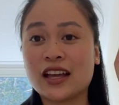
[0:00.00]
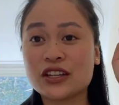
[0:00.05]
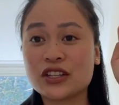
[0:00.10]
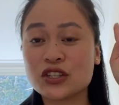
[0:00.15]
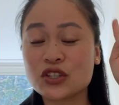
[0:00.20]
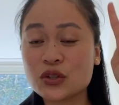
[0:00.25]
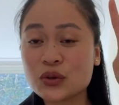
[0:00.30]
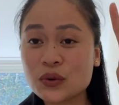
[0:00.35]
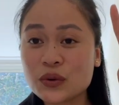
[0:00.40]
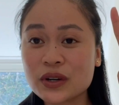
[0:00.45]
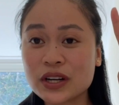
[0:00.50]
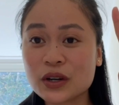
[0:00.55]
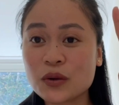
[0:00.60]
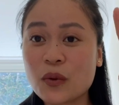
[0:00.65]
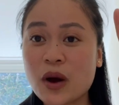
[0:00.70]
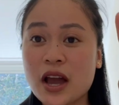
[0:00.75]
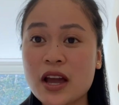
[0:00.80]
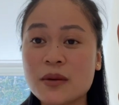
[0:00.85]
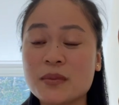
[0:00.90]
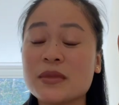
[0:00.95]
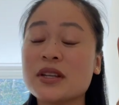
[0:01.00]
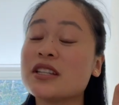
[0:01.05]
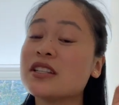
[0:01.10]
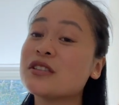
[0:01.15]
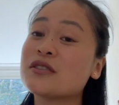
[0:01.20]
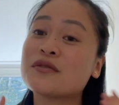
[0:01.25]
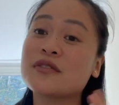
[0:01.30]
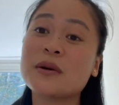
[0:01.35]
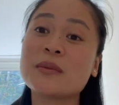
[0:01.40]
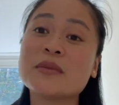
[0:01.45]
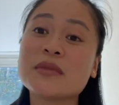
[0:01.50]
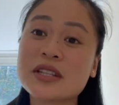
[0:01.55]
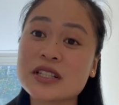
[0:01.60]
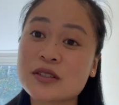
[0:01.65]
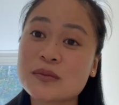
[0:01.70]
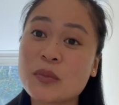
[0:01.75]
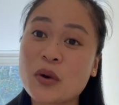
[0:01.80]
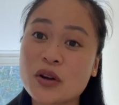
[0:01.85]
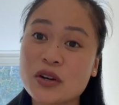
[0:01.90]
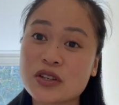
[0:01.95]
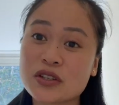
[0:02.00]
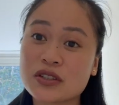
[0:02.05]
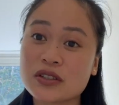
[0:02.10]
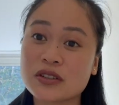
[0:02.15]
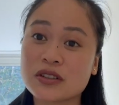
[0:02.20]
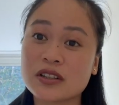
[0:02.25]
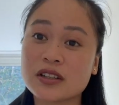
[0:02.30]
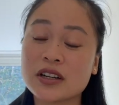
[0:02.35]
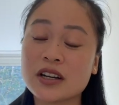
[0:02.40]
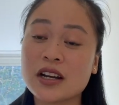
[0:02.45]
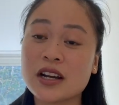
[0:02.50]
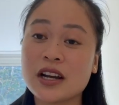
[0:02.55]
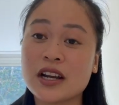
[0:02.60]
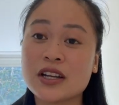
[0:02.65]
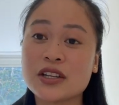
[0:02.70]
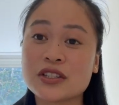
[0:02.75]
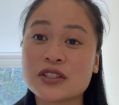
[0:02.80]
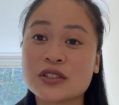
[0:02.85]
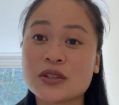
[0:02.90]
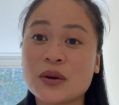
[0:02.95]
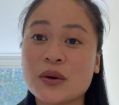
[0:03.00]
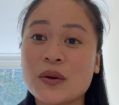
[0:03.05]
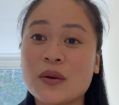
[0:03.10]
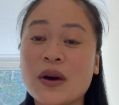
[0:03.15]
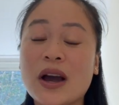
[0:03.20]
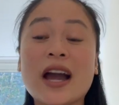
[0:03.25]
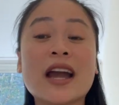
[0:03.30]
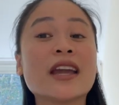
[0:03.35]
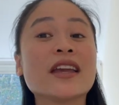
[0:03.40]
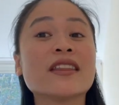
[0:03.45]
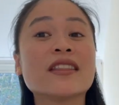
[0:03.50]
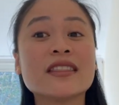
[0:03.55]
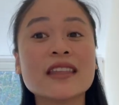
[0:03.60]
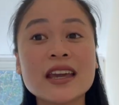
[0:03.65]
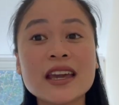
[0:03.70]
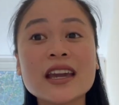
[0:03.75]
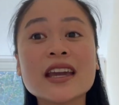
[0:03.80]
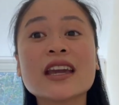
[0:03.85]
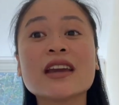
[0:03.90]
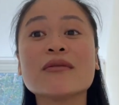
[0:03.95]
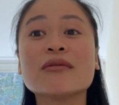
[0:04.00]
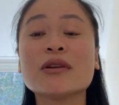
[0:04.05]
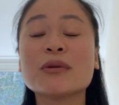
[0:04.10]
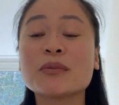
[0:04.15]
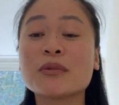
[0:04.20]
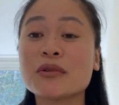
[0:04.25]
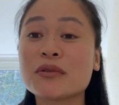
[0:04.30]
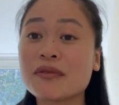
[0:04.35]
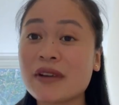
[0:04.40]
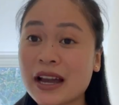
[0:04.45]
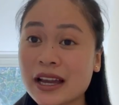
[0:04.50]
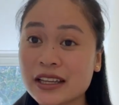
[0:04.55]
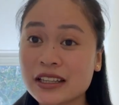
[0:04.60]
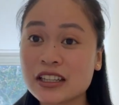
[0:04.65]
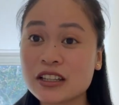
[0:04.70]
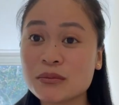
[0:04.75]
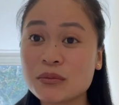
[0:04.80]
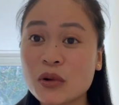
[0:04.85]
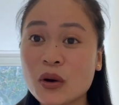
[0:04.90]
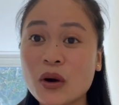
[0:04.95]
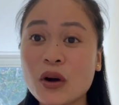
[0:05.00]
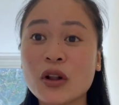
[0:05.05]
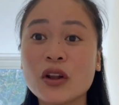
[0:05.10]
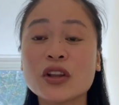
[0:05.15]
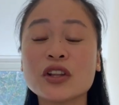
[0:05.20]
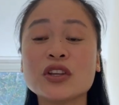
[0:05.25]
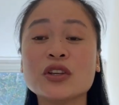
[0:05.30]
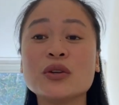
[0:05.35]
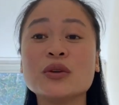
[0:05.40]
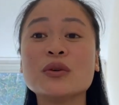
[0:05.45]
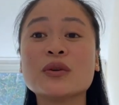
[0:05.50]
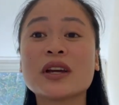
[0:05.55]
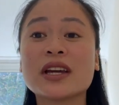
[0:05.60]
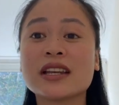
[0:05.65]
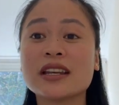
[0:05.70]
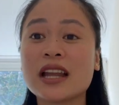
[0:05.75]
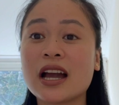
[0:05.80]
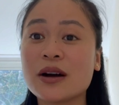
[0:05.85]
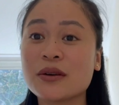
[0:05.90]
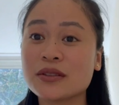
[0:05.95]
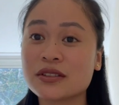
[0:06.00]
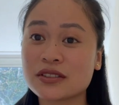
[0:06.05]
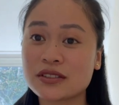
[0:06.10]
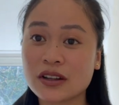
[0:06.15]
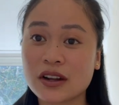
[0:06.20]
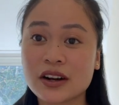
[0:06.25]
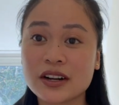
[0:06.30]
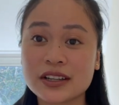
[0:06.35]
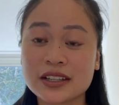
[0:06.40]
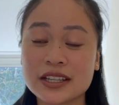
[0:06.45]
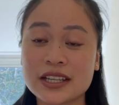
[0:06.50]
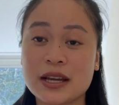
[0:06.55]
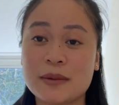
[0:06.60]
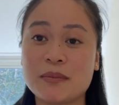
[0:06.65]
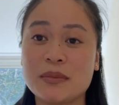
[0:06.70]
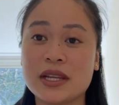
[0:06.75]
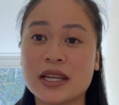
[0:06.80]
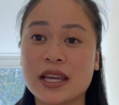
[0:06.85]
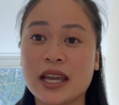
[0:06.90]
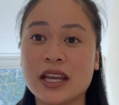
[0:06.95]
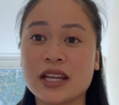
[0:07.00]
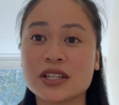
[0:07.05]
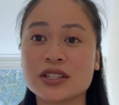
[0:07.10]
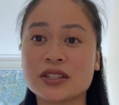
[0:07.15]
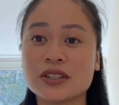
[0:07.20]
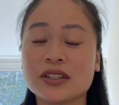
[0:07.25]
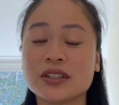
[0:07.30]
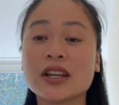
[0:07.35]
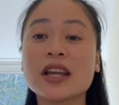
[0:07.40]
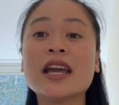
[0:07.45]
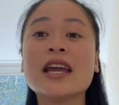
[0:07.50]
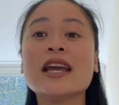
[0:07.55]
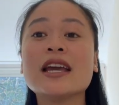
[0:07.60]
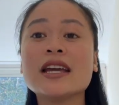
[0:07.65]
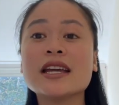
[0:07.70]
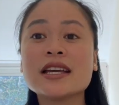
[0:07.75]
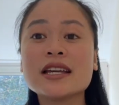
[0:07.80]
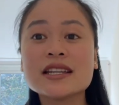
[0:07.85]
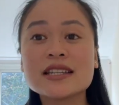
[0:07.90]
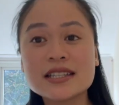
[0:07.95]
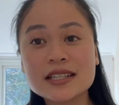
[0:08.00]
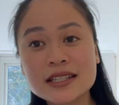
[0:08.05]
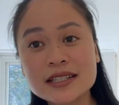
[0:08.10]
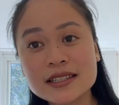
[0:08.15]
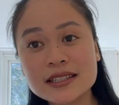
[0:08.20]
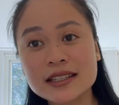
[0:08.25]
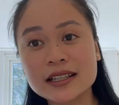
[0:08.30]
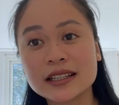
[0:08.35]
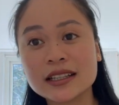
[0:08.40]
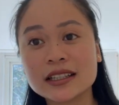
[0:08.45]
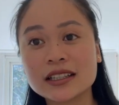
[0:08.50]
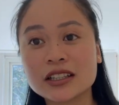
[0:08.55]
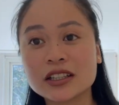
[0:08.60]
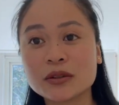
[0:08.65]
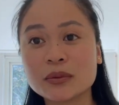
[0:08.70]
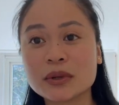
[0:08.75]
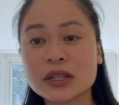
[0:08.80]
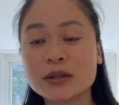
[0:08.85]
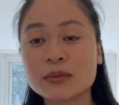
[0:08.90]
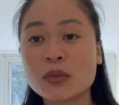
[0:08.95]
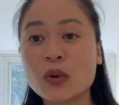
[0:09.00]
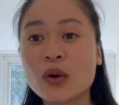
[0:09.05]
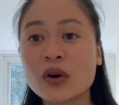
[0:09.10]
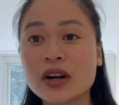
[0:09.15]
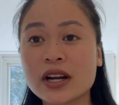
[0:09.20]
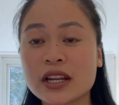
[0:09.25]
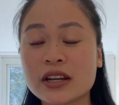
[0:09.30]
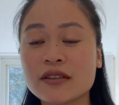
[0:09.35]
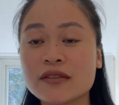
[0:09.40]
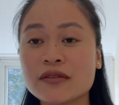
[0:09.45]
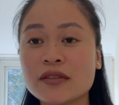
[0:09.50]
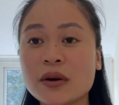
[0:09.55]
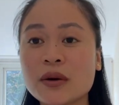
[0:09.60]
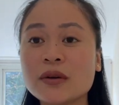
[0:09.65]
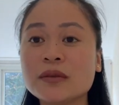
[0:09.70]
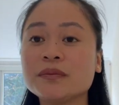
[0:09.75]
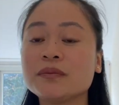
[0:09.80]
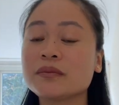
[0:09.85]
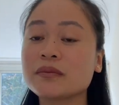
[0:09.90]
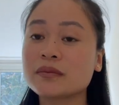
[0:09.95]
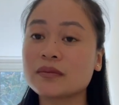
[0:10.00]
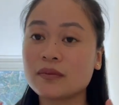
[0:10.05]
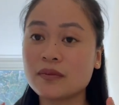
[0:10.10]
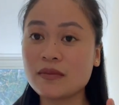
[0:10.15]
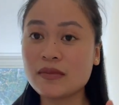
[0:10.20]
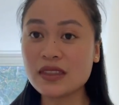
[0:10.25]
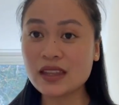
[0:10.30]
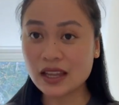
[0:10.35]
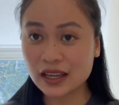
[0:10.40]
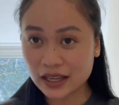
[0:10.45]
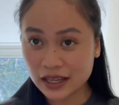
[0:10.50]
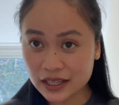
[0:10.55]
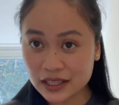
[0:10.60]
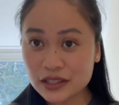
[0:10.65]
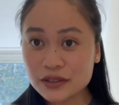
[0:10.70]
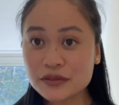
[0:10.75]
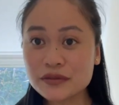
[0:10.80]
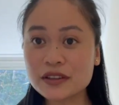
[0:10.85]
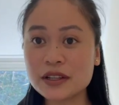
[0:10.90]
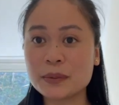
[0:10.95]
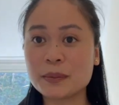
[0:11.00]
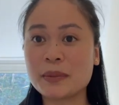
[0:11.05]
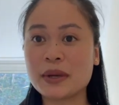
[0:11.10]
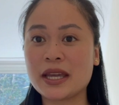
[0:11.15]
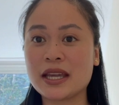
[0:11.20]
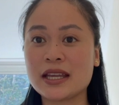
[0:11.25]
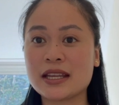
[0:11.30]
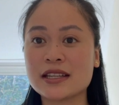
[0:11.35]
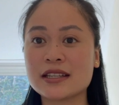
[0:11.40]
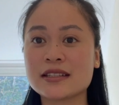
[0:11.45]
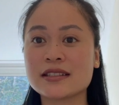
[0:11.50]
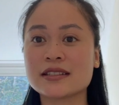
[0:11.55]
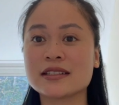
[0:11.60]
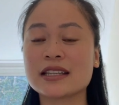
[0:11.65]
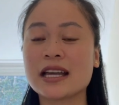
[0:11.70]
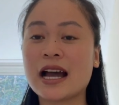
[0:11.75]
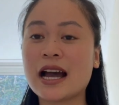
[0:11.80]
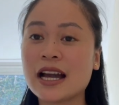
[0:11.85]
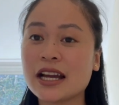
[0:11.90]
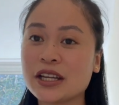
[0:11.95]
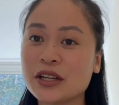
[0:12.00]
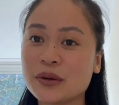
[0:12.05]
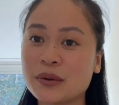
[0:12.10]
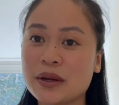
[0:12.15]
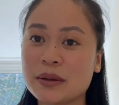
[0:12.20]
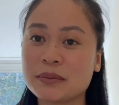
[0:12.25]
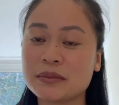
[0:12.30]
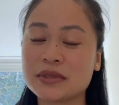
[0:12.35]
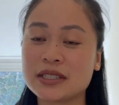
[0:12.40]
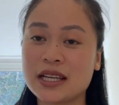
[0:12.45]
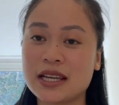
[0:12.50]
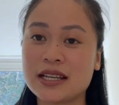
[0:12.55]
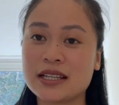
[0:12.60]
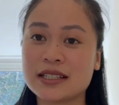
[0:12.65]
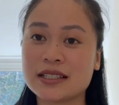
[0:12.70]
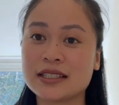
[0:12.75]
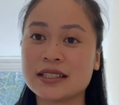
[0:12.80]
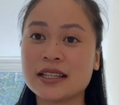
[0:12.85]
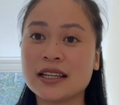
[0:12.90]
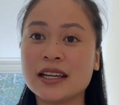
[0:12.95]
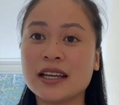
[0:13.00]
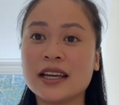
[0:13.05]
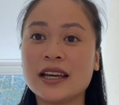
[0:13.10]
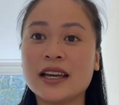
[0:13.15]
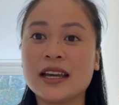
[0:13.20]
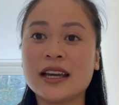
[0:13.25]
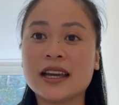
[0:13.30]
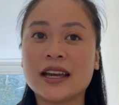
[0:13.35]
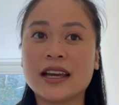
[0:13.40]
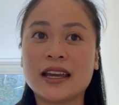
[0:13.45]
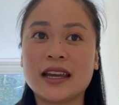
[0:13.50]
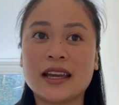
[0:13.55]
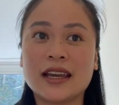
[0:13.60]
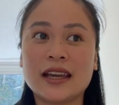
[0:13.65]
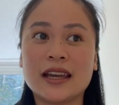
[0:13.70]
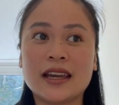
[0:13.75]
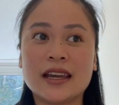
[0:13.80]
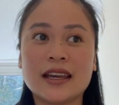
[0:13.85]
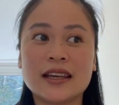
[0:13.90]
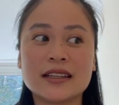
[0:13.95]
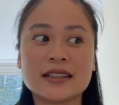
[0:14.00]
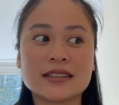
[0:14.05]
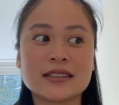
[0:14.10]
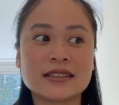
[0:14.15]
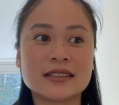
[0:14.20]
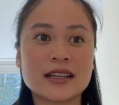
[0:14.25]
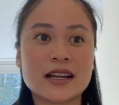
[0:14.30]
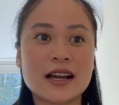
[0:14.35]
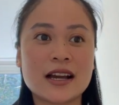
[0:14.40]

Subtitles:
2 requirements from the sponsor. So I think if you provide them all, you can now start the application. Just a little bit more info. In the Philippines, IOM test is